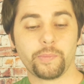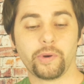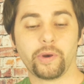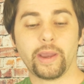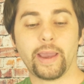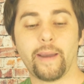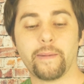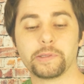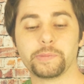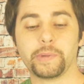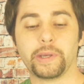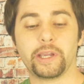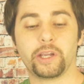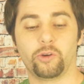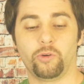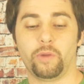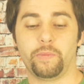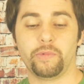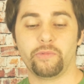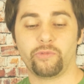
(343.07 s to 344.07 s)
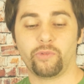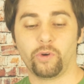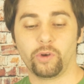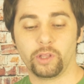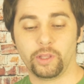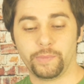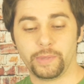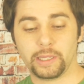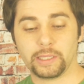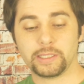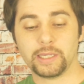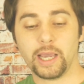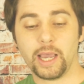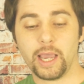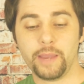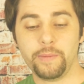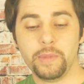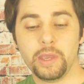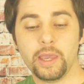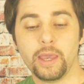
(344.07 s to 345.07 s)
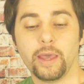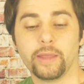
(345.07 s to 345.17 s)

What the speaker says: perhaps by agreement for a limited time,